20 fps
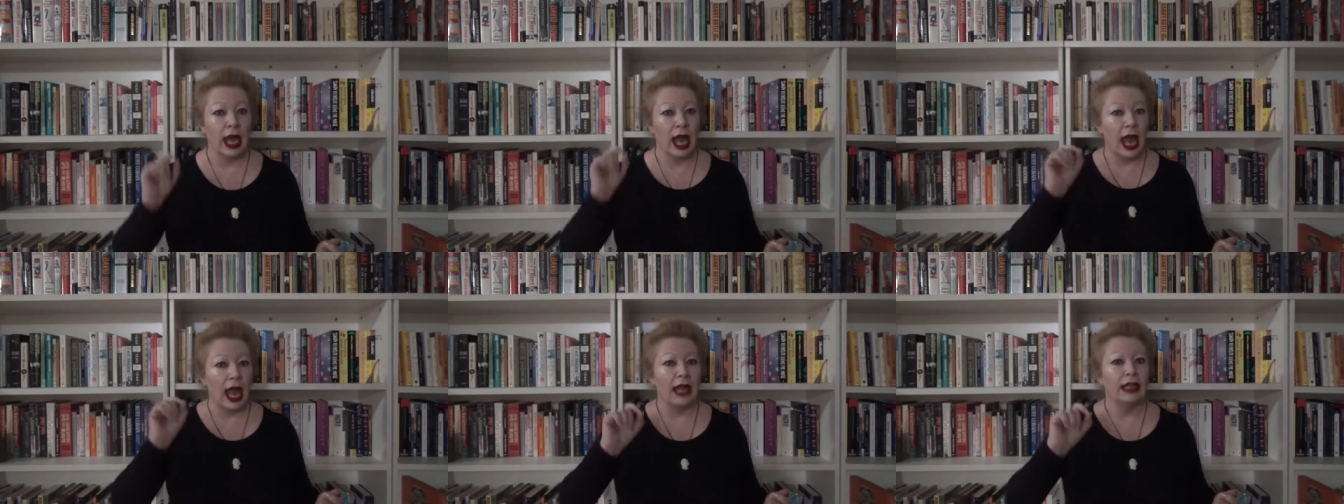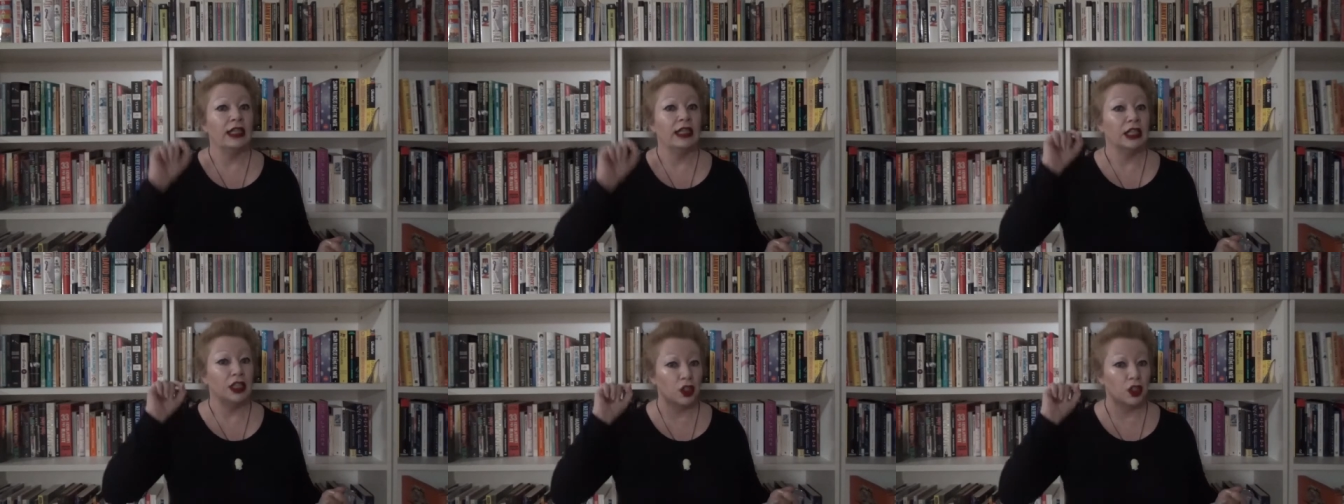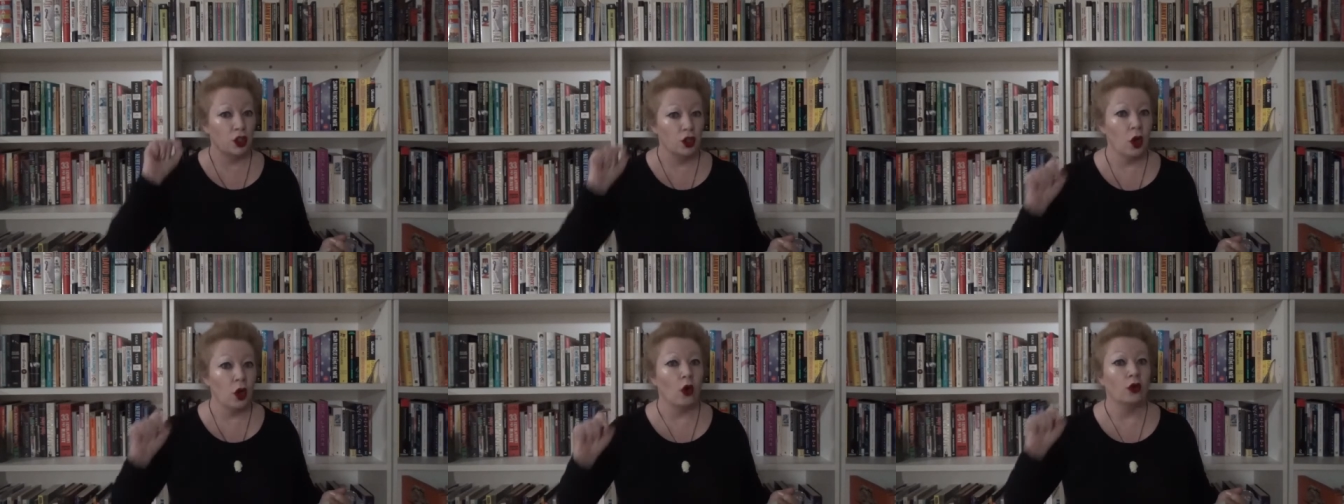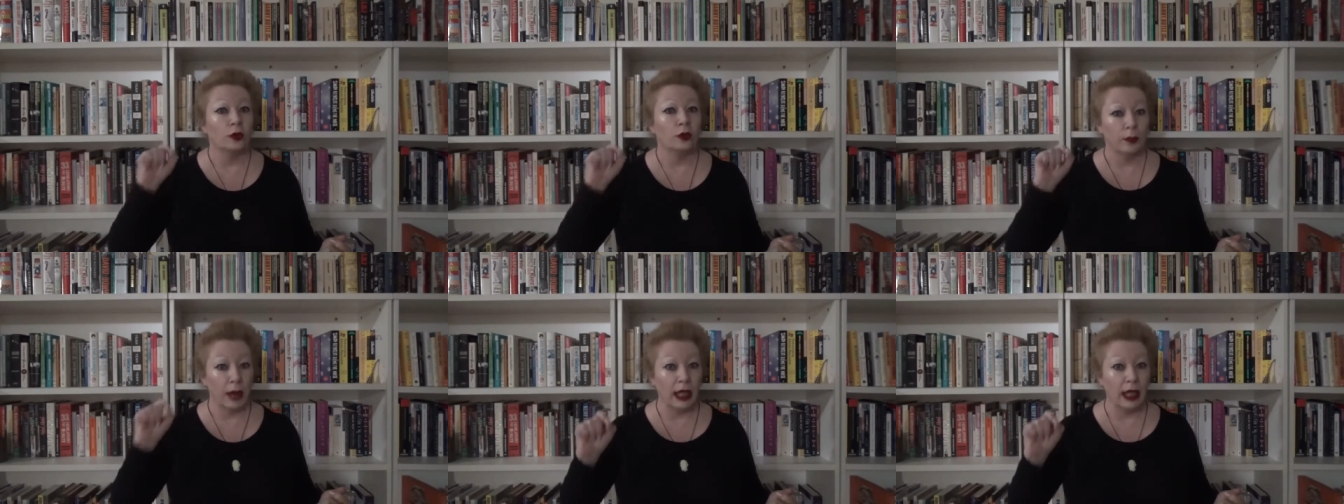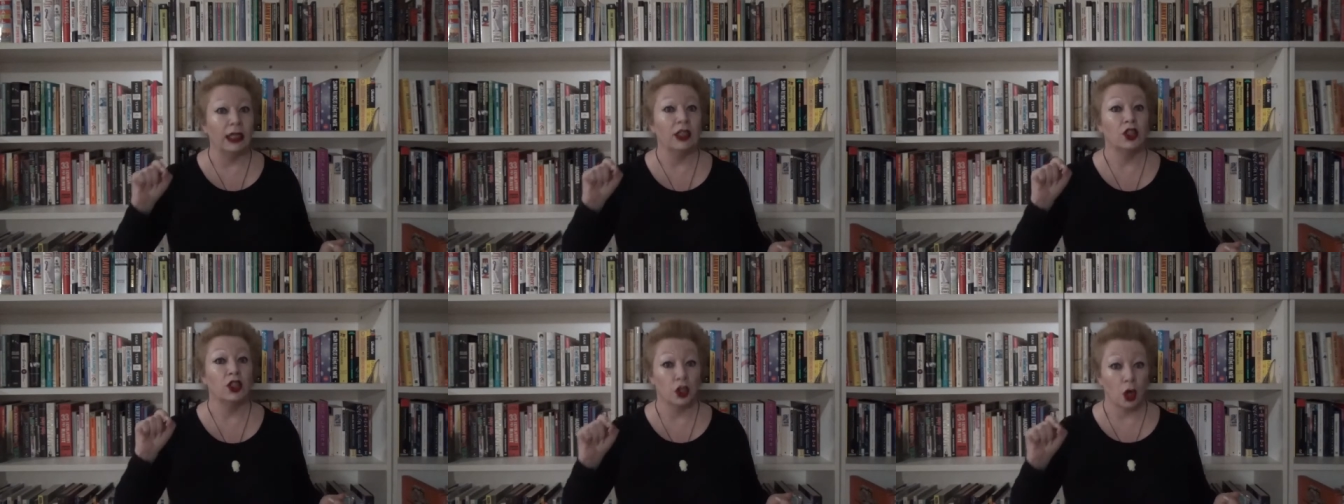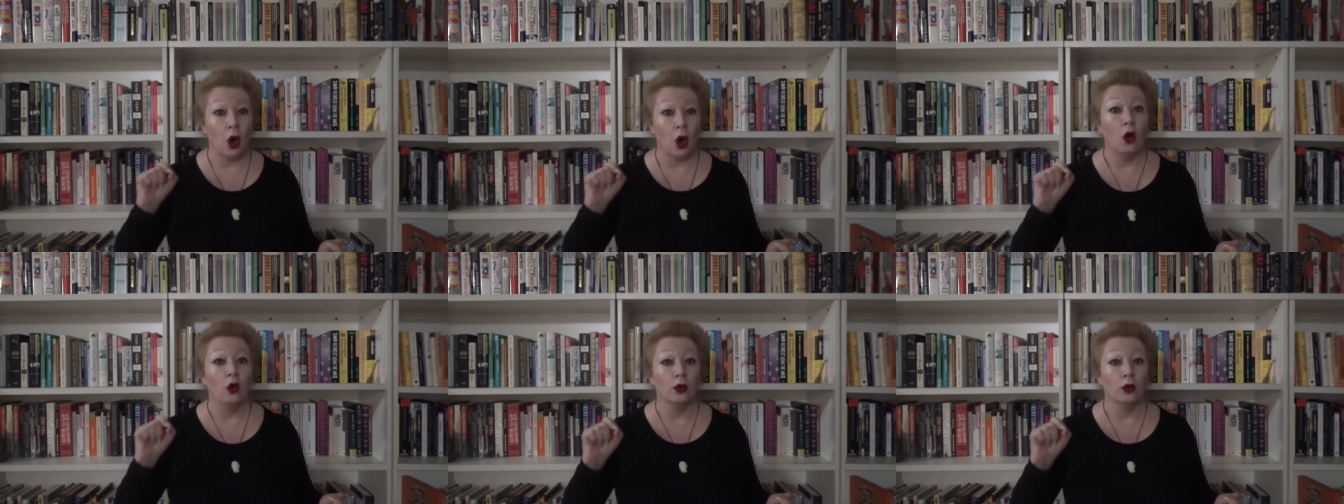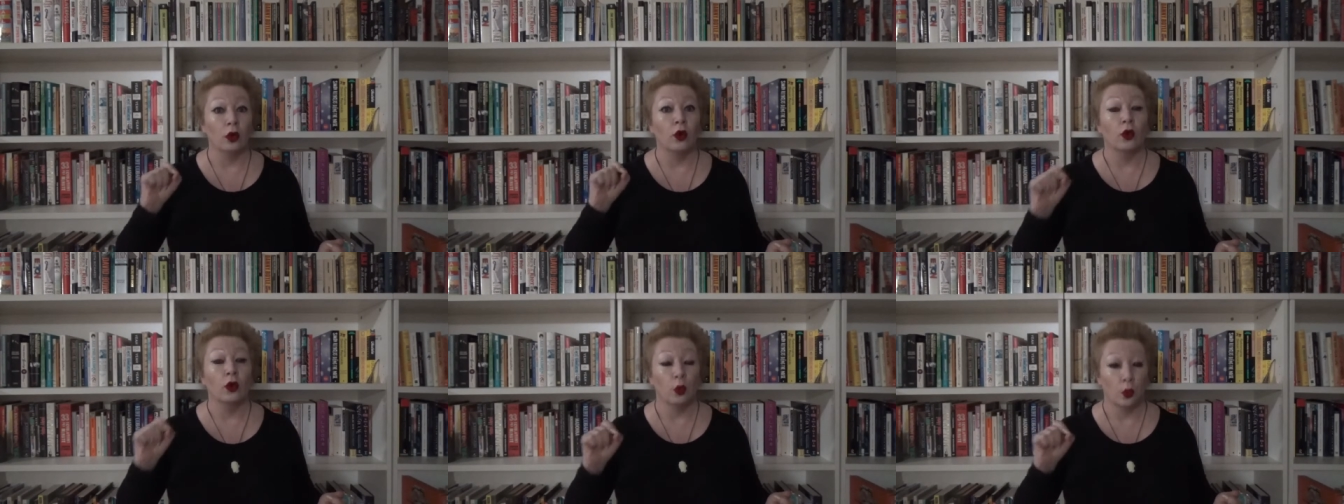and it is not managed
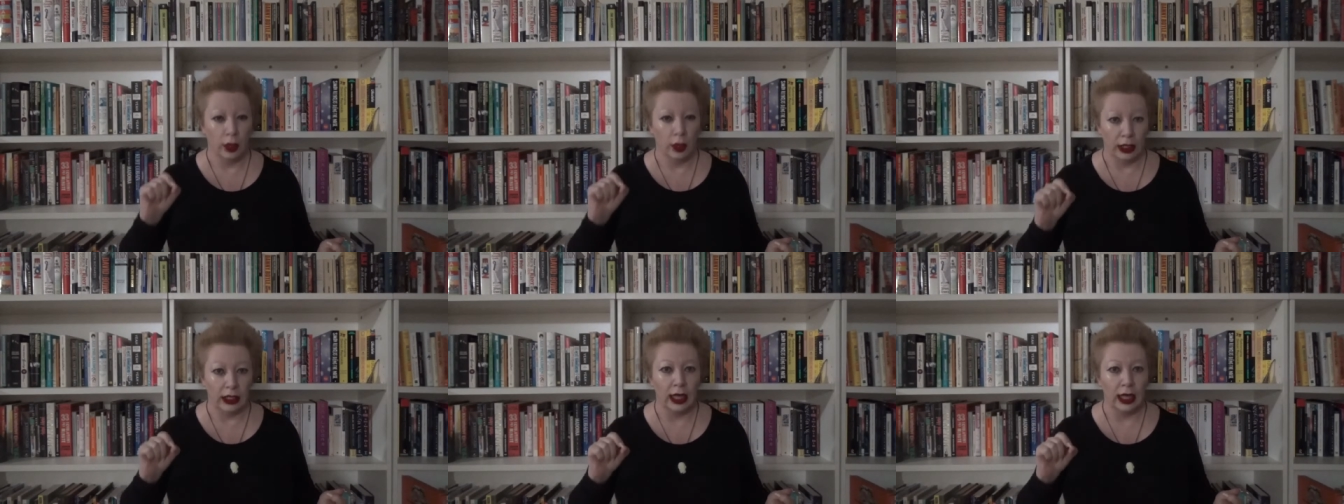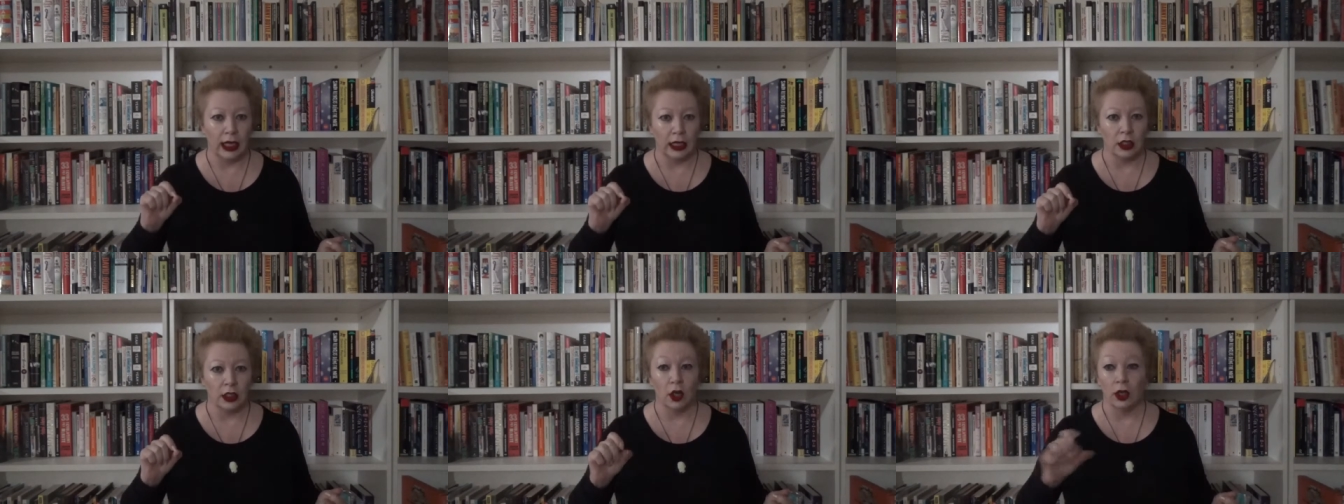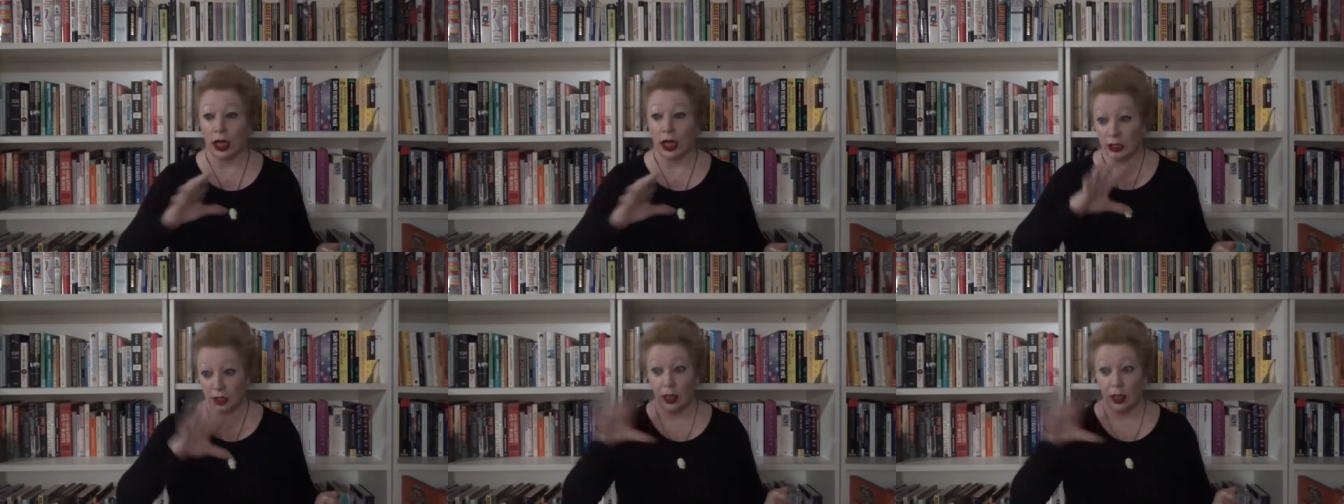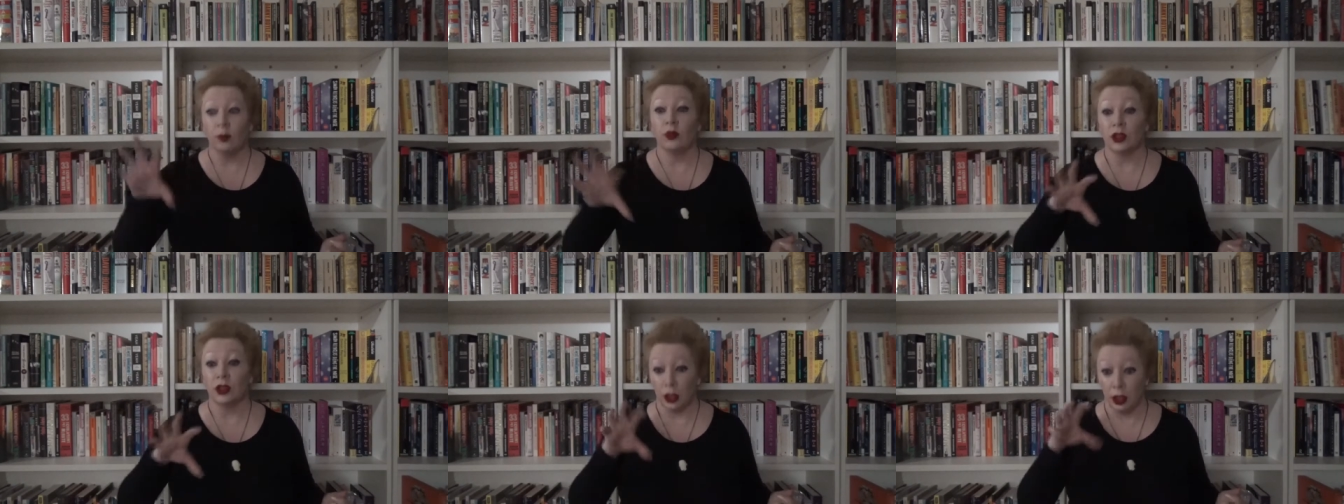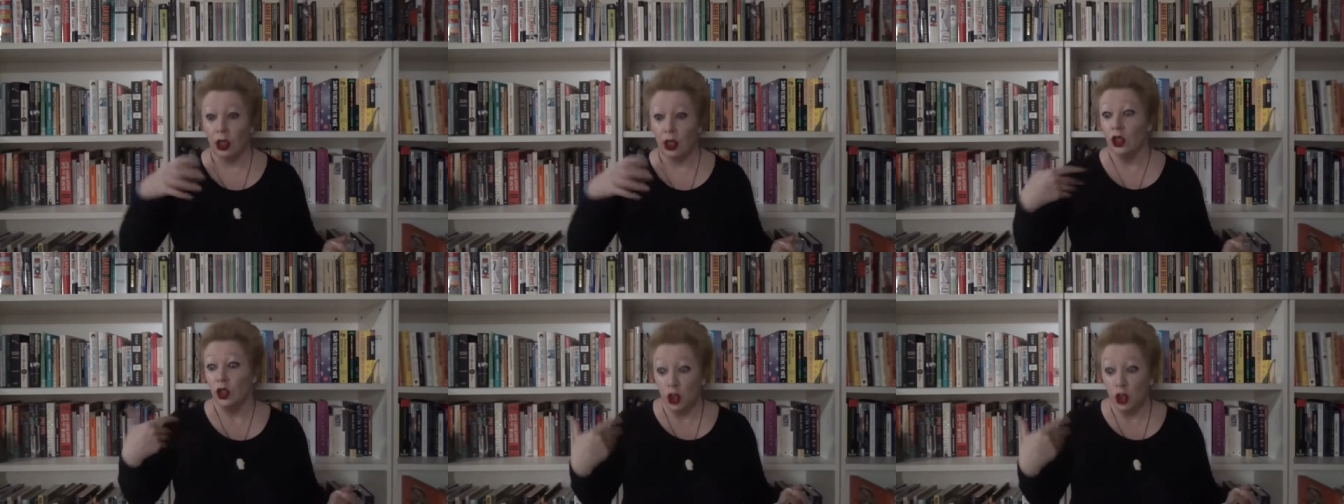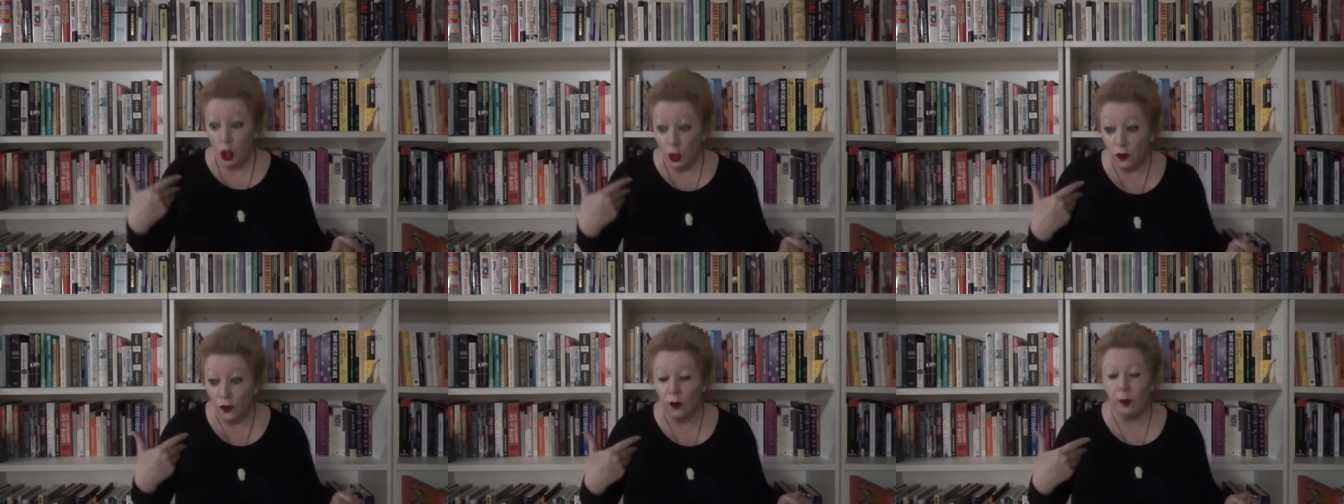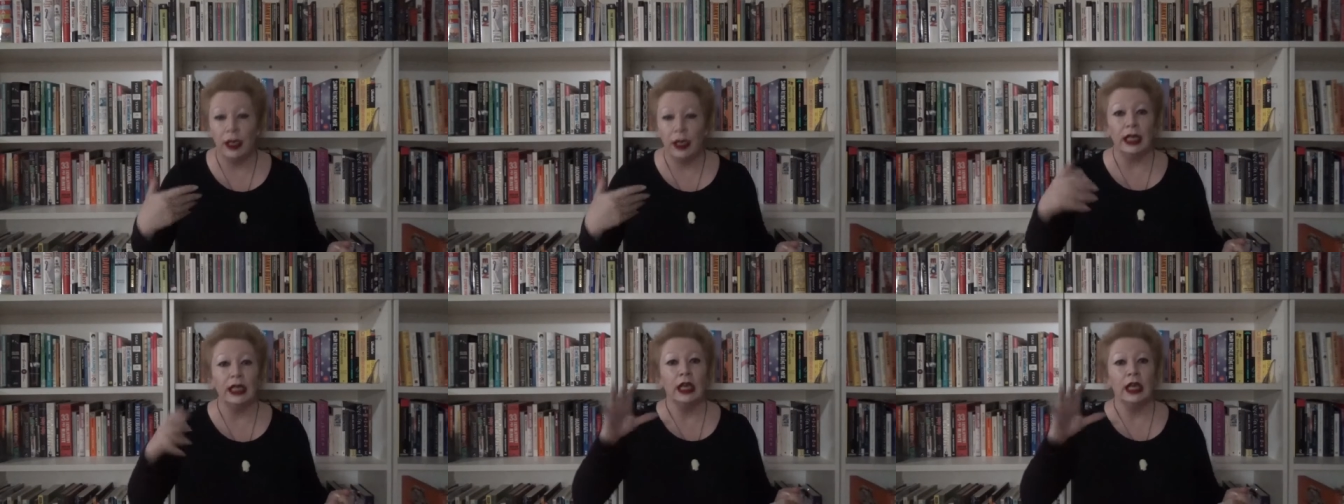on the weekend. Okay, so that was new for
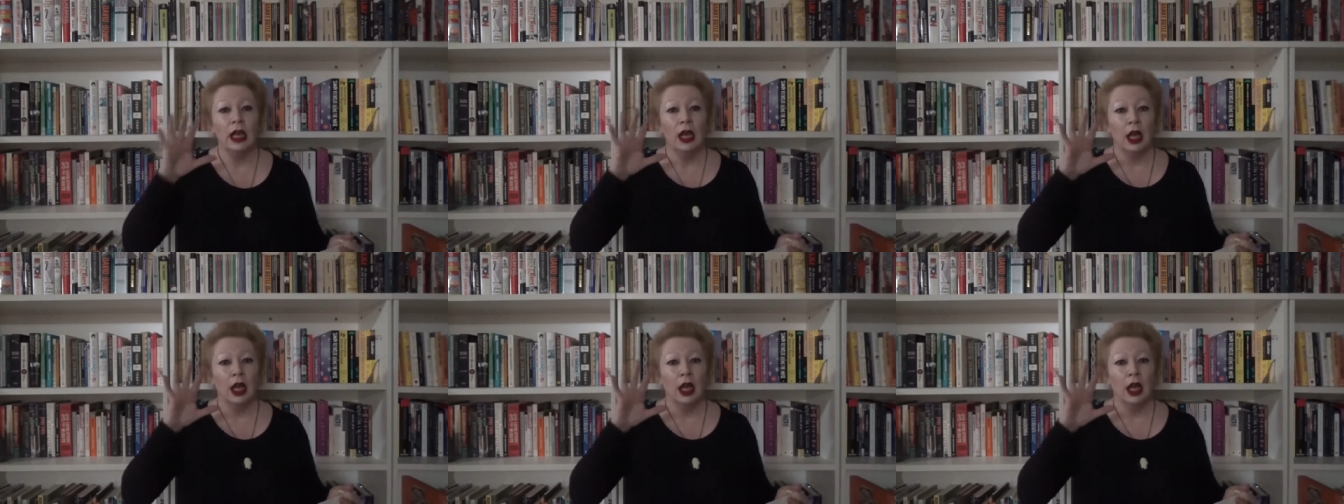me.